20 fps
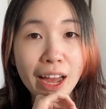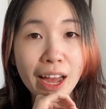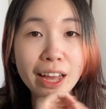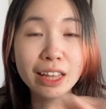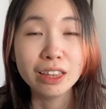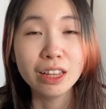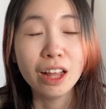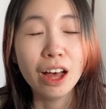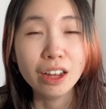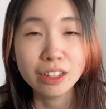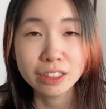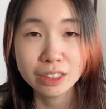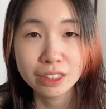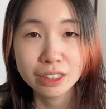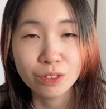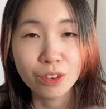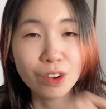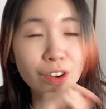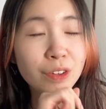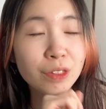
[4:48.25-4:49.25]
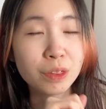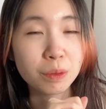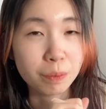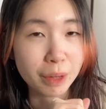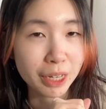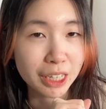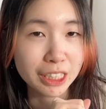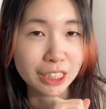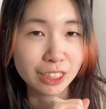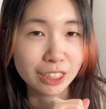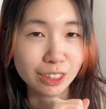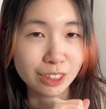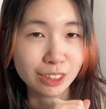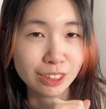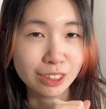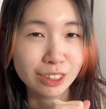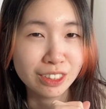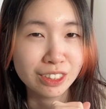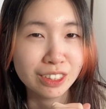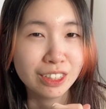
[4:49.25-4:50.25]
I lost one of the
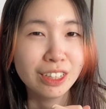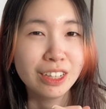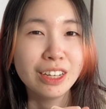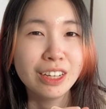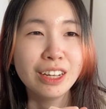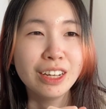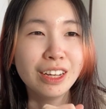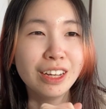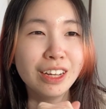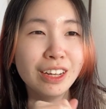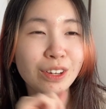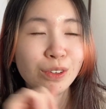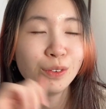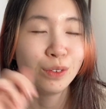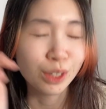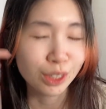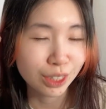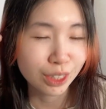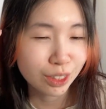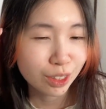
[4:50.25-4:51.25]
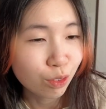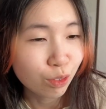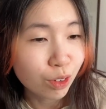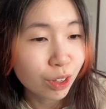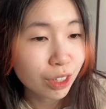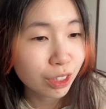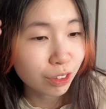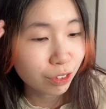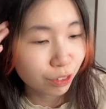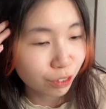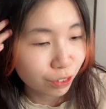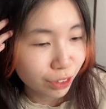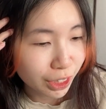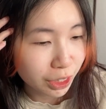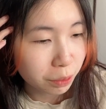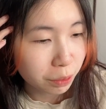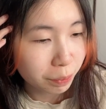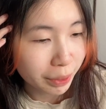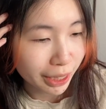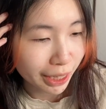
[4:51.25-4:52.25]
pages, which really
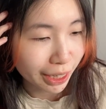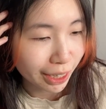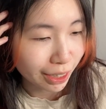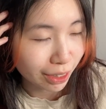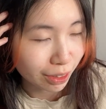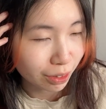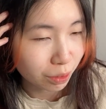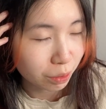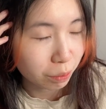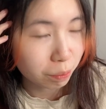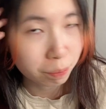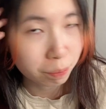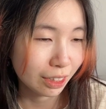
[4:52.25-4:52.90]
freaked me out.